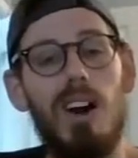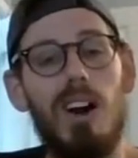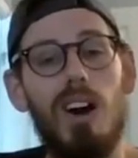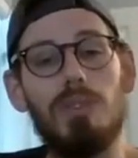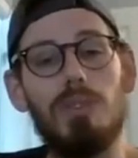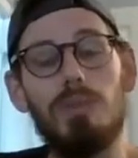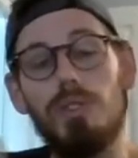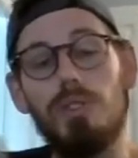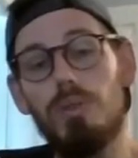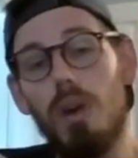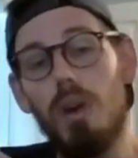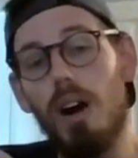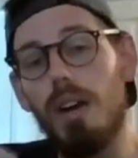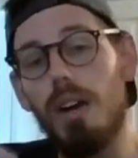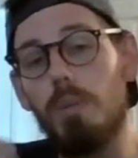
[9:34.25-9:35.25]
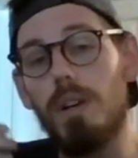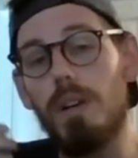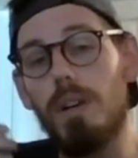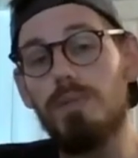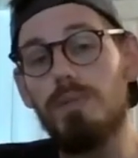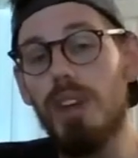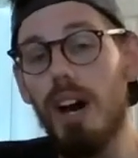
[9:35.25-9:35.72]
on who you are and what
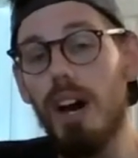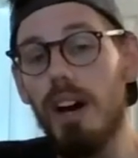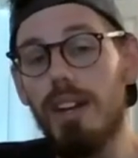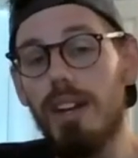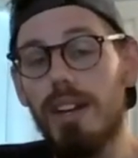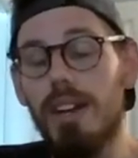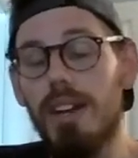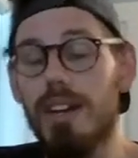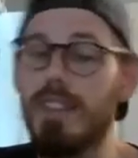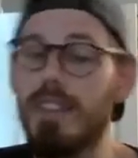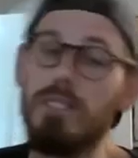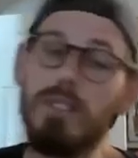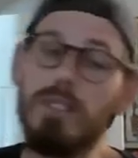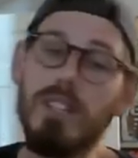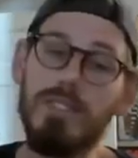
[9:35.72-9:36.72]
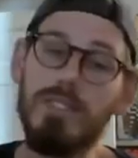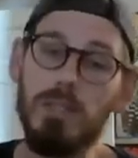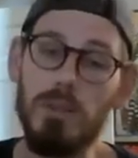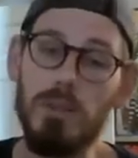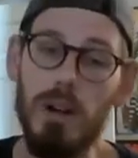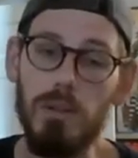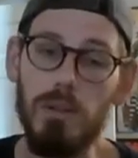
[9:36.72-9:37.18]
you've done, then you can never grow.